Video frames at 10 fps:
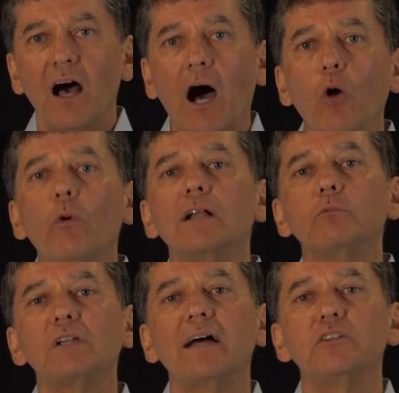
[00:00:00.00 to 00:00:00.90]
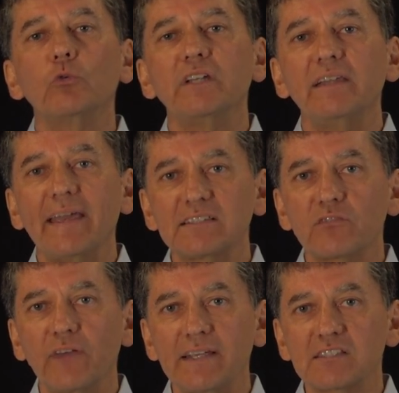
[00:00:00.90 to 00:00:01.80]
How well will I do in the next
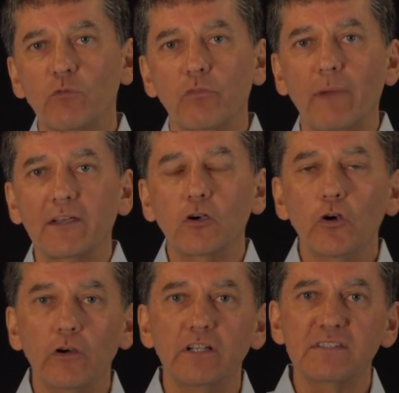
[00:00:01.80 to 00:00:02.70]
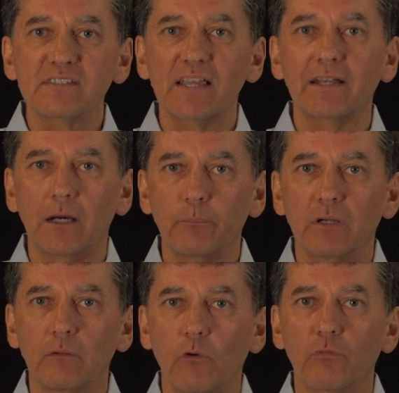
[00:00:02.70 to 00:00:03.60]
phase with my current setup,
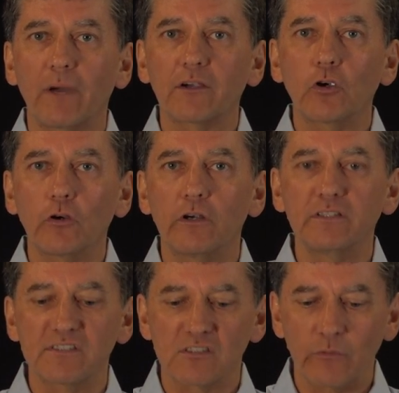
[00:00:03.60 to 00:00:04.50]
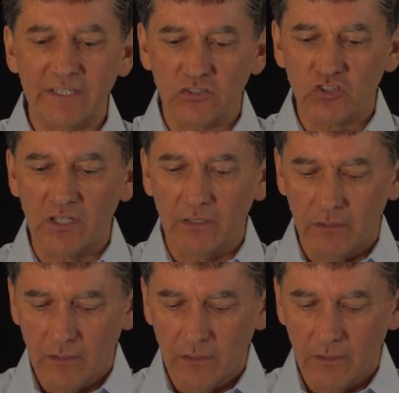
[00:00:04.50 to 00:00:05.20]
with my current strategy?